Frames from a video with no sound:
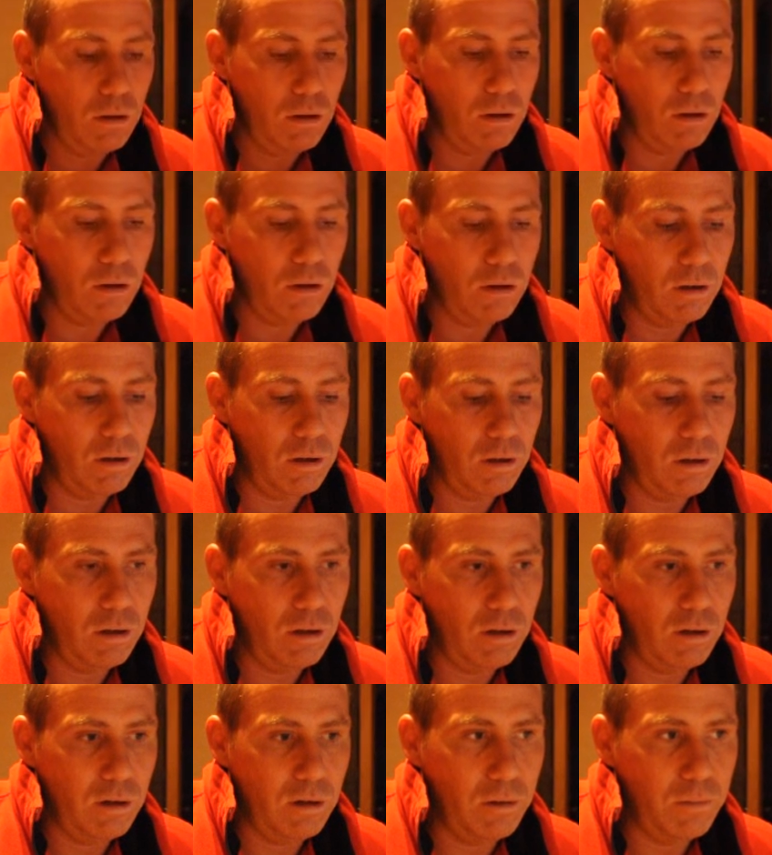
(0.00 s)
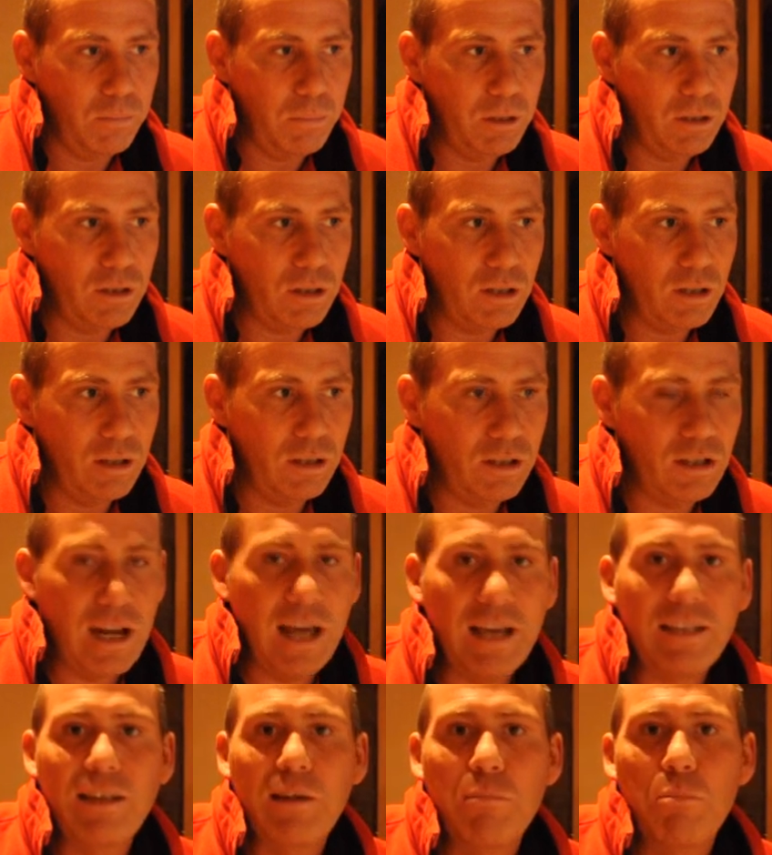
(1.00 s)
uh, it's it's
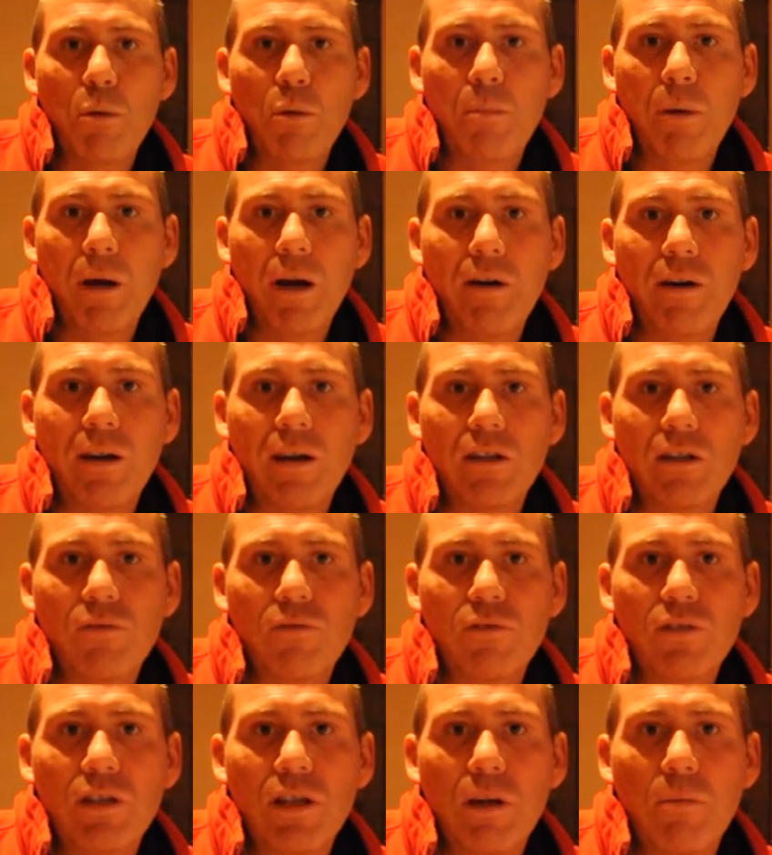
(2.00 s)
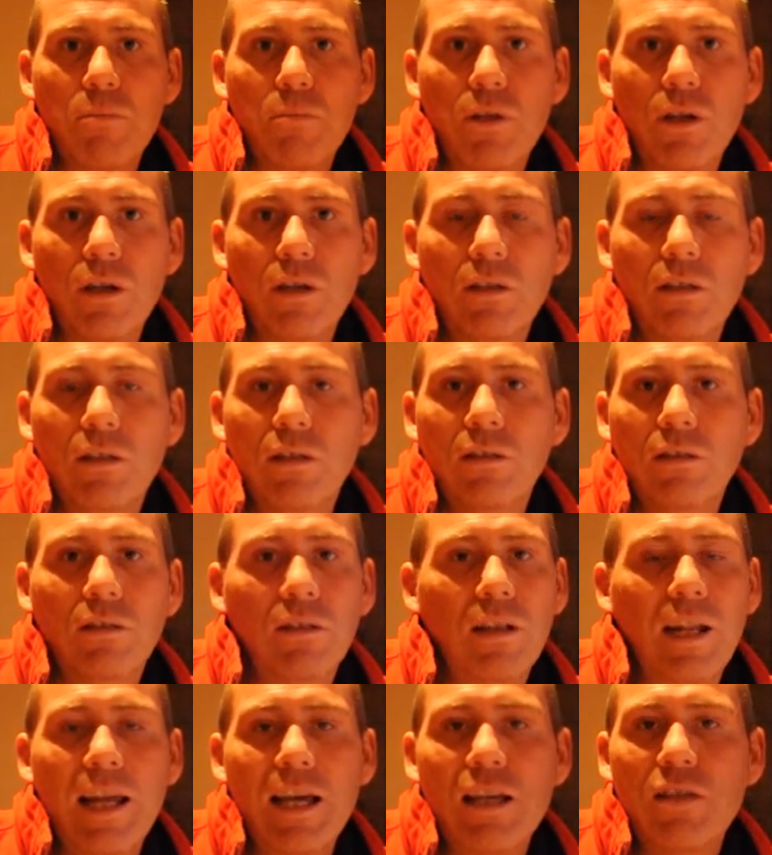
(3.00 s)
like they're preparing us for something. The
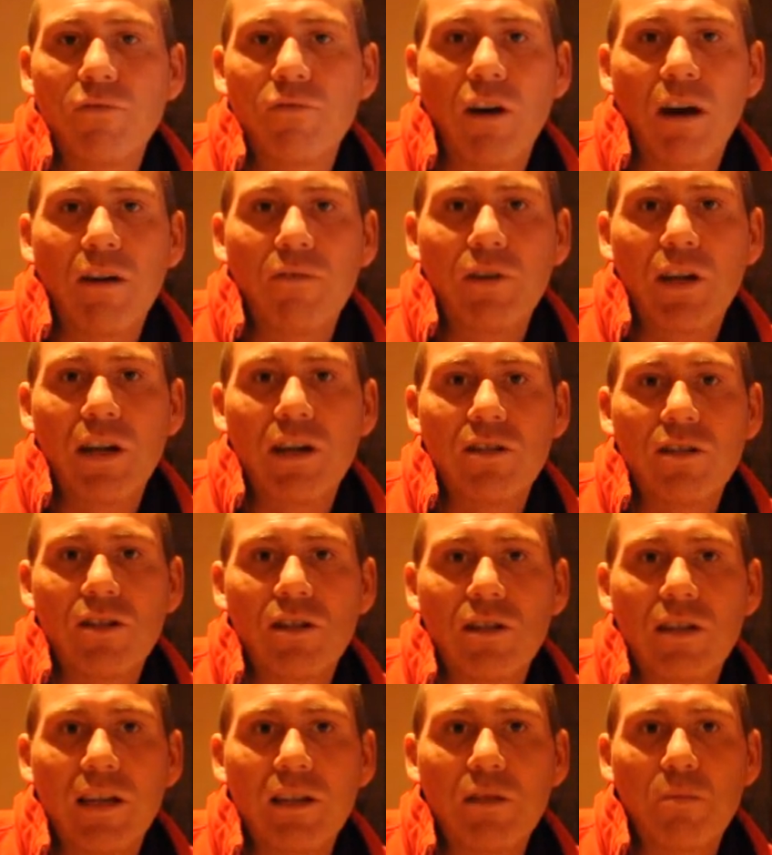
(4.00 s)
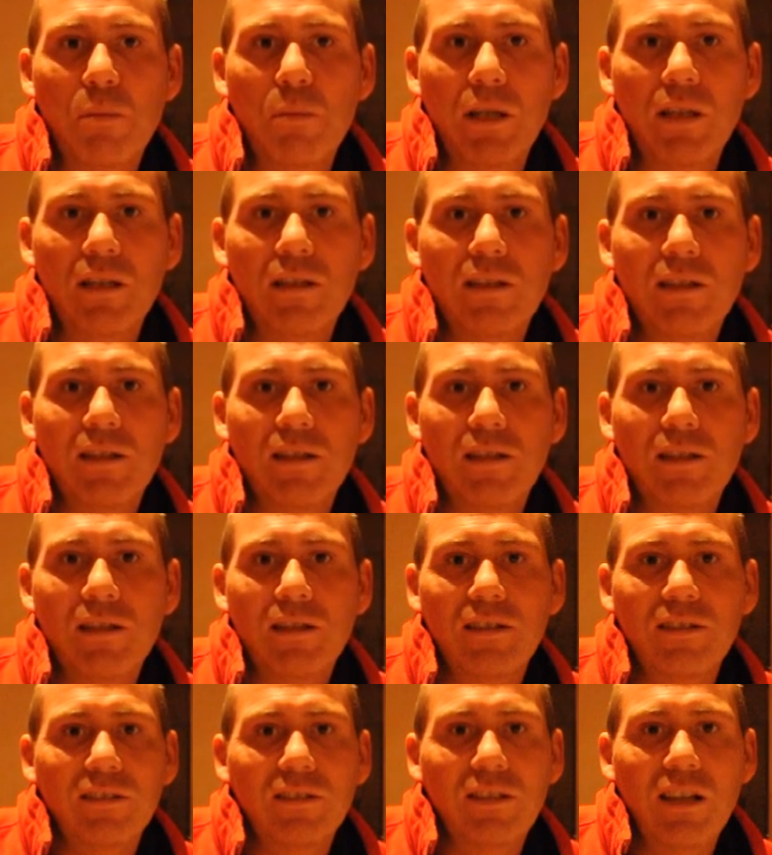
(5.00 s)
the last five years has been uh,
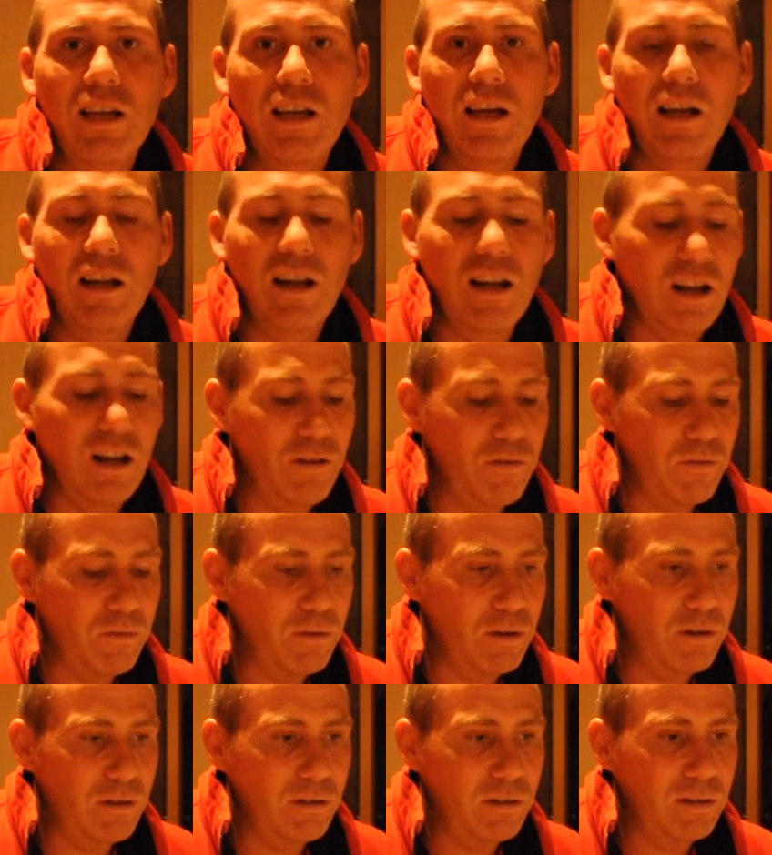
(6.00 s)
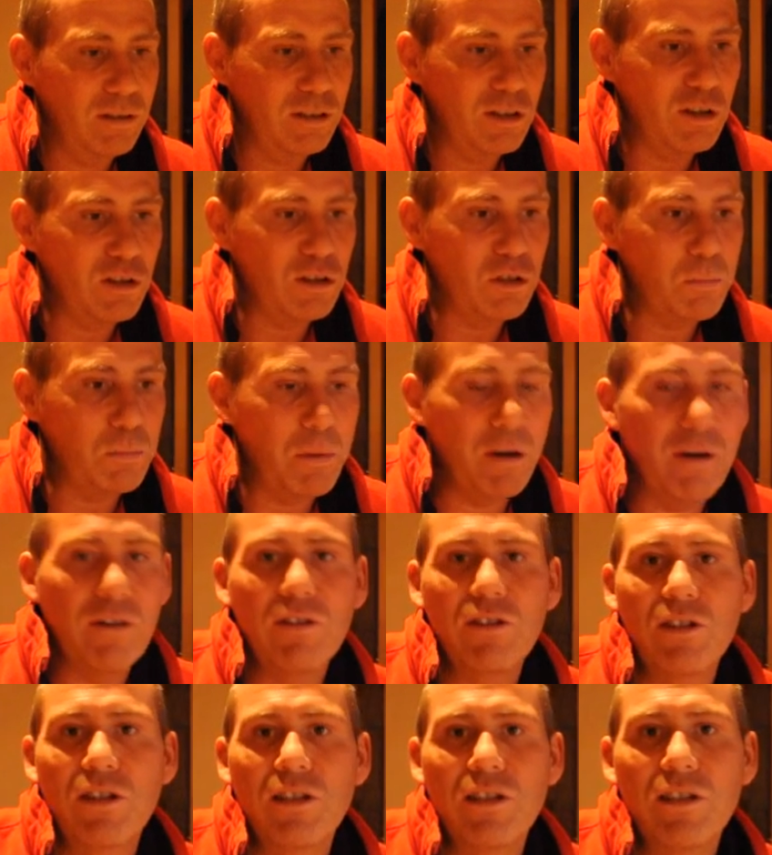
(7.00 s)
a lot of uh,
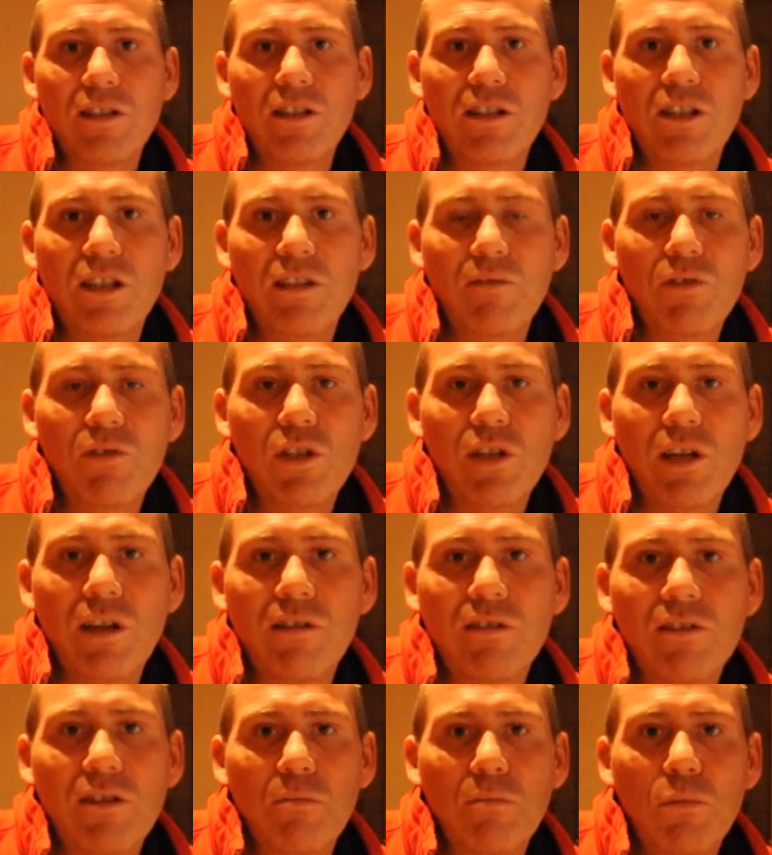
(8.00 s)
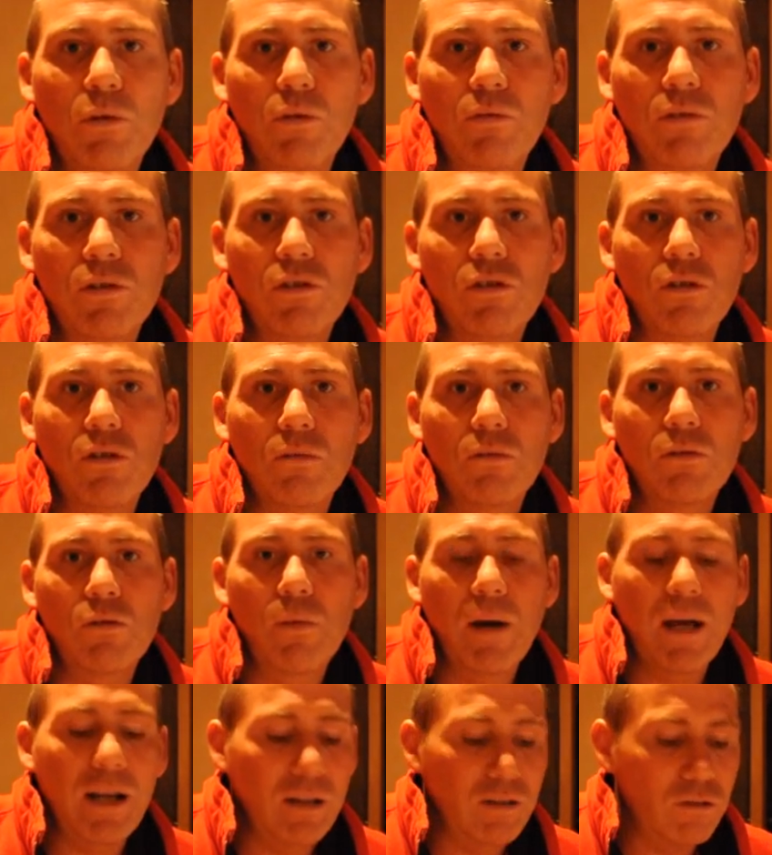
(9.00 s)
conspiracies in T V series and movies, so it's
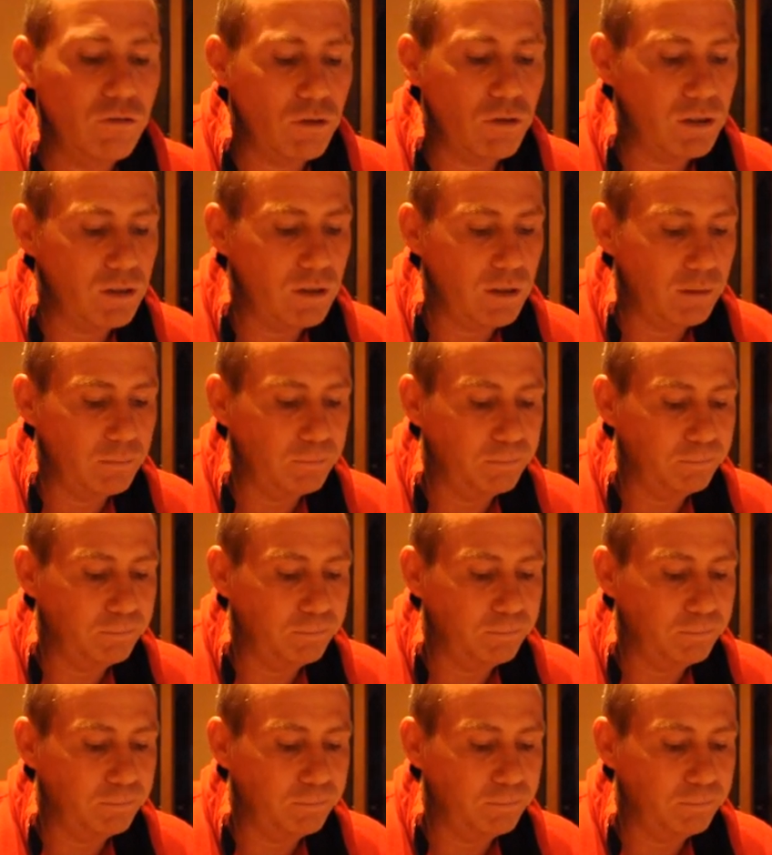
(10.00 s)
quite interesting.